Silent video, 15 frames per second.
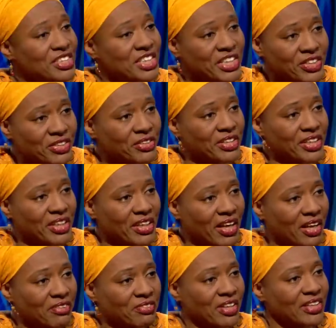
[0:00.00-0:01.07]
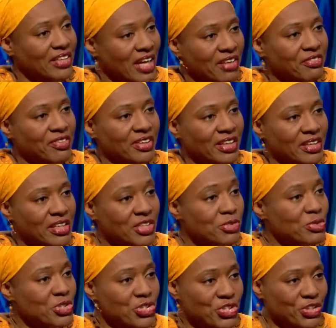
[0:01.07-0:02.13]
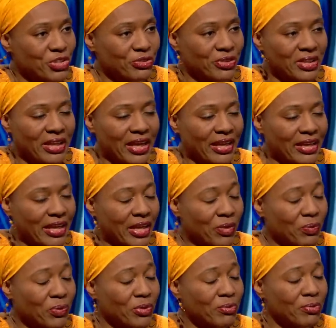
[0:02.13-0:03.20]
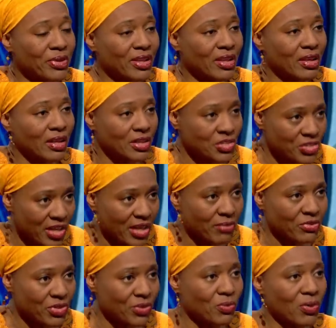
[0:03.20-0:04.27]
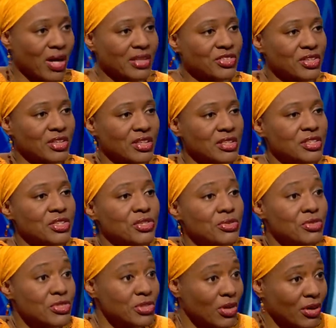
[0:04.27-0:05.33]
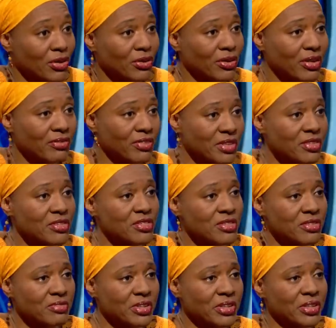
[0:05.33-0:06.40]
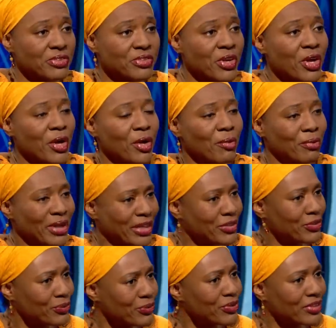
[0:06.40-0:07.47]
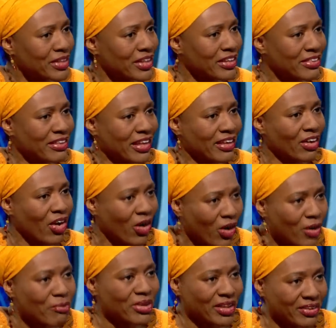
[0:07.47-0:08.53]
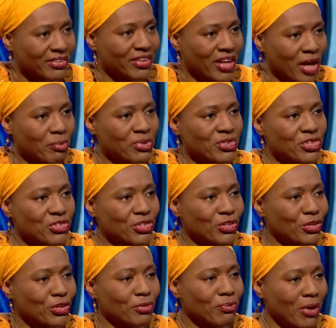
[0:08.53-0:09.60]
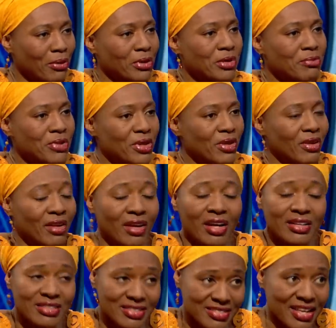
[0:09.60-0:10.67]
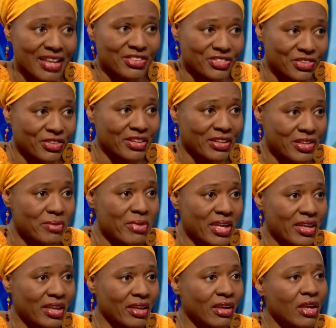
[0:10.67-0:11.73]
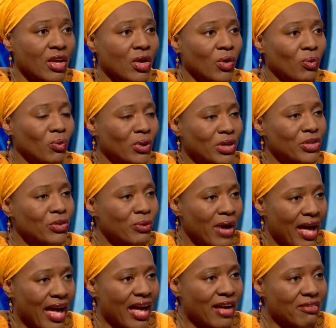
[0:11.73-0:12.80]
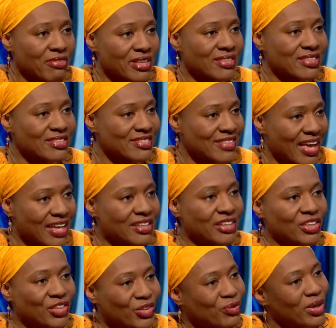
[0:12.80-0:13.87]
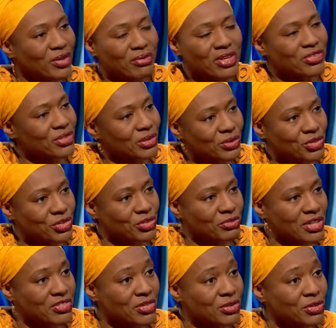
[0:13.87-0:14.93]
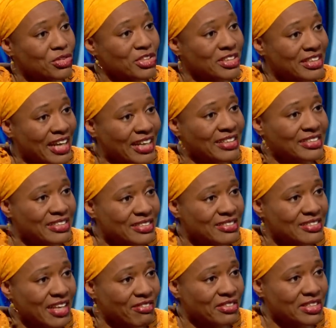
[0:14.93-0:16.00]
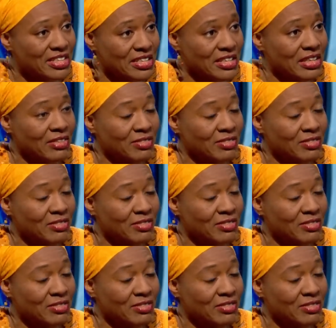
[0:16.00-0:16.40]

tyranny of Gaddafi and his machinery, and it would be a shame to watch the continued slaughter of innocent civilians. But I do think that arming the opposition could probably be a disaster in the making. What you have is a standing UN resolution, Resolution 1970,